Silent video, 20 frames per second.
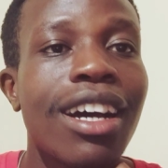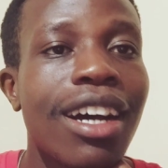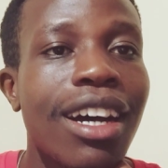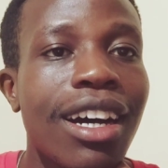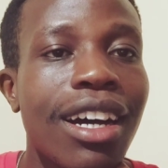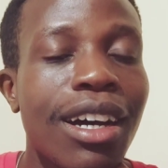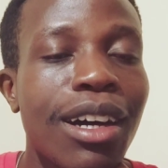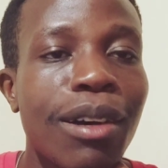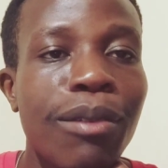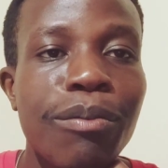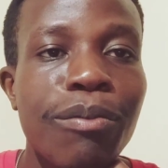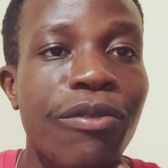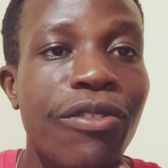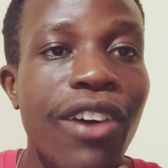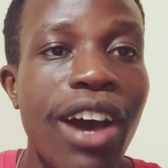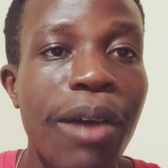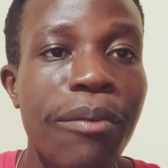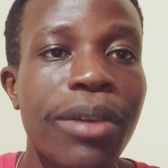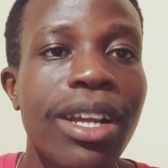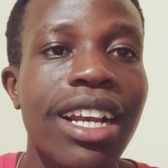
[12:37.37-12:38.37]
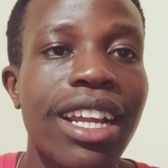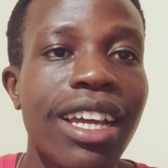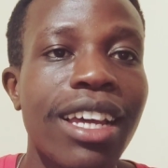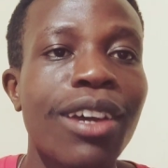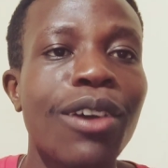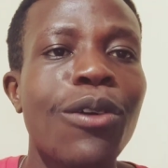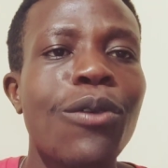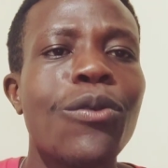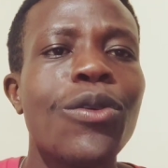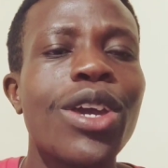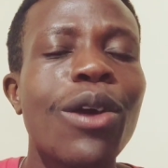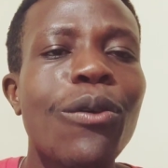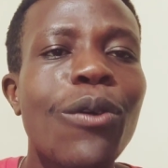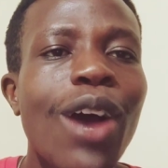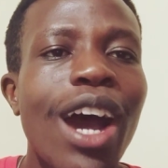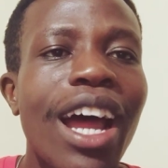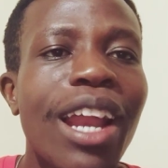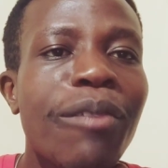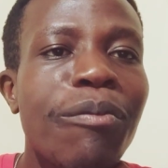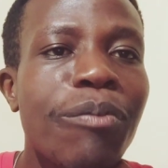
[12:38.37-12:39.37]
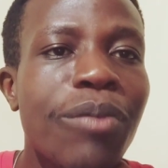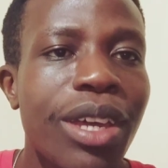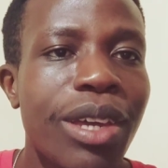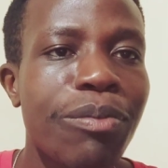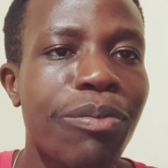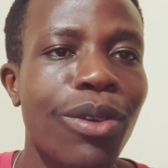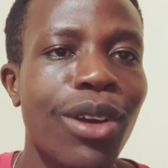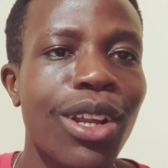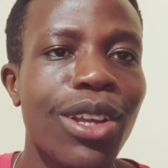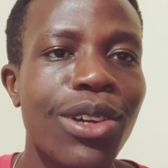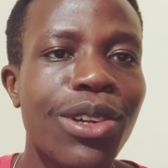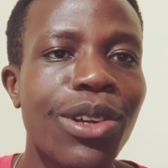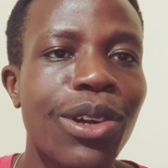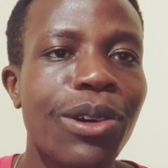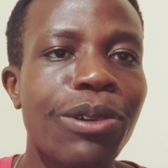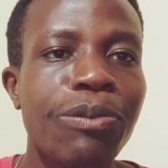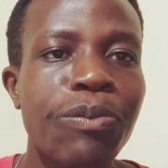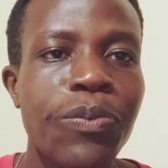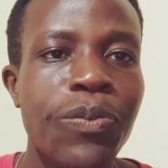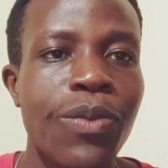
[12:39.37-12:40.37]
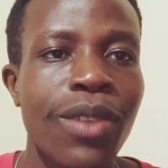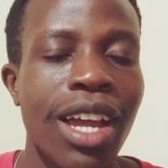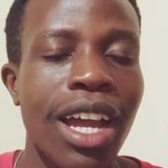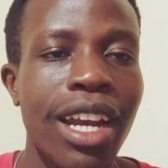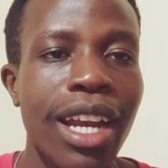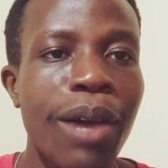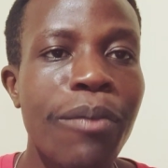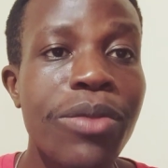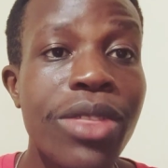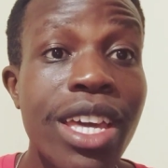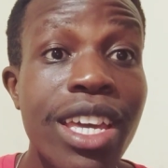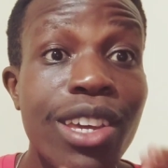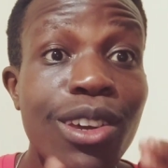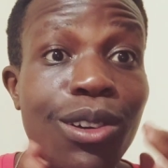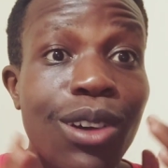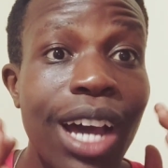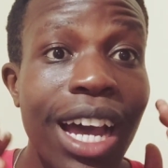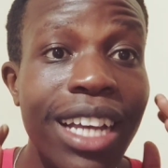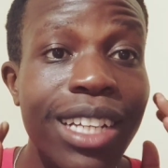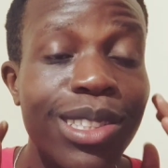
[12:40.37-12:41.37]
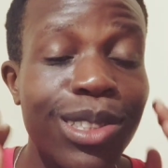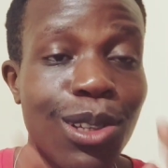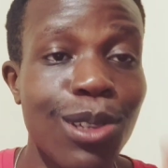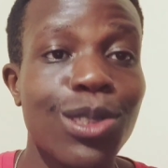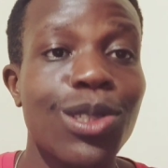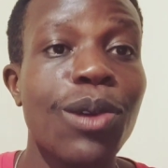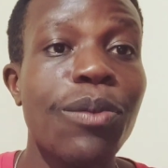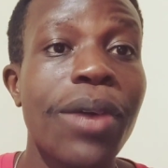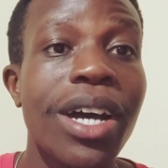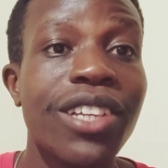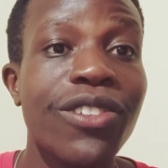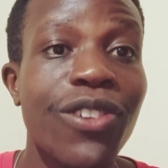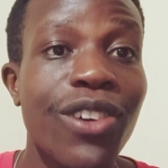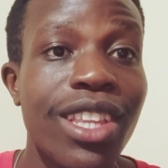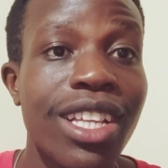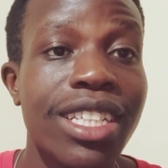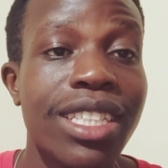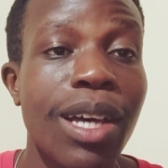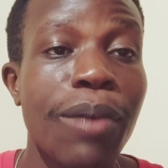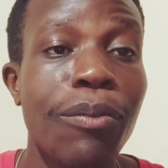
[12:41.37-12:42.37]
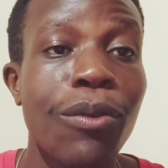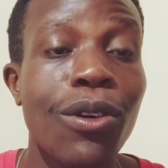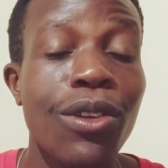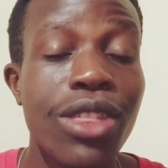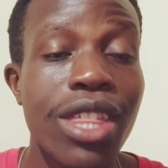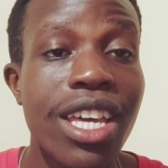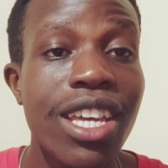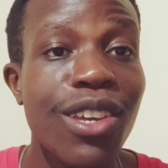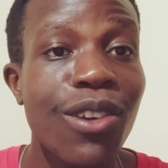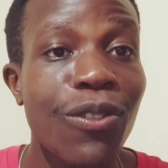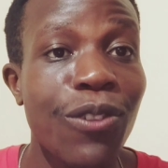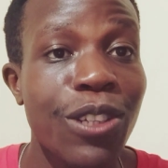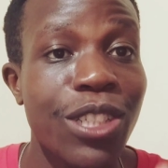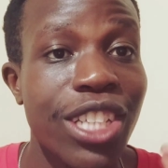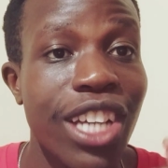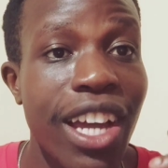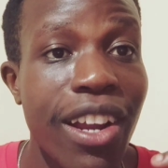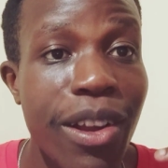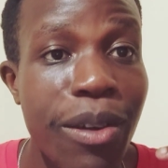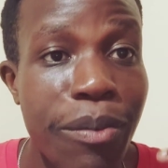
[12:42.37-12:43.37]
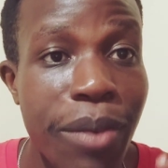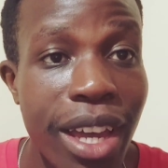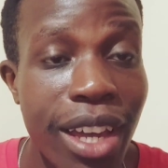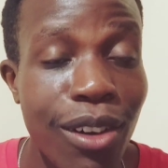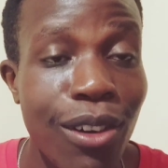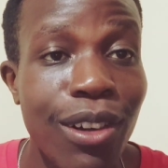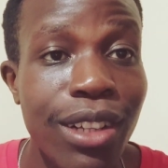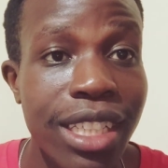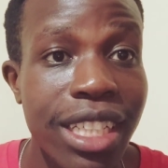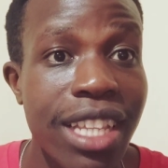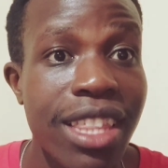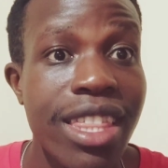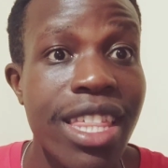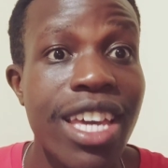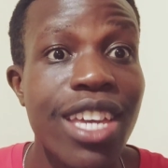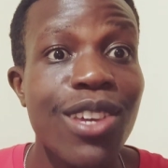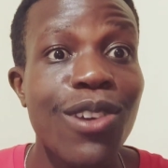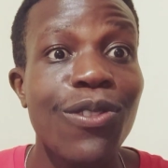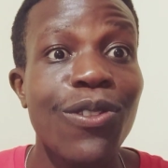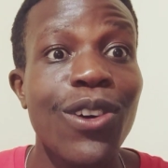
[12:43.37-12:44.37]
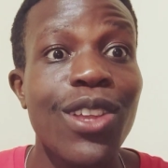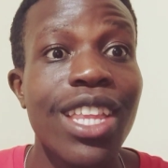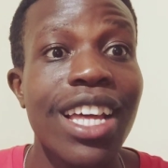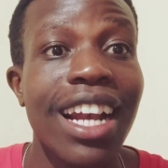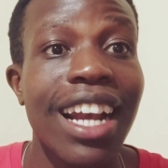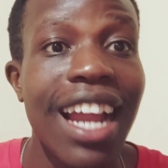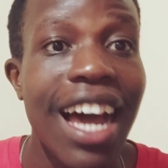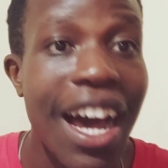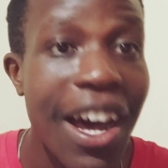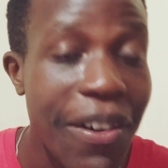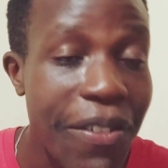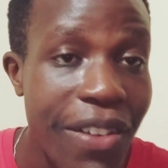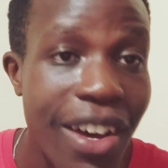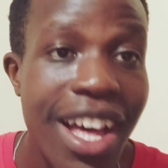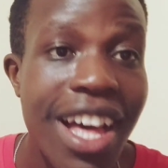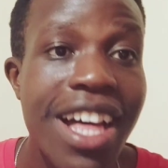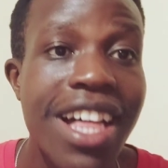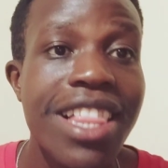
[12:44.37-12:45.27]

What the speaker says: family. We are one people, you know. And thank you guys so much for the support. Thank you for sharing my content. Thank you for the love.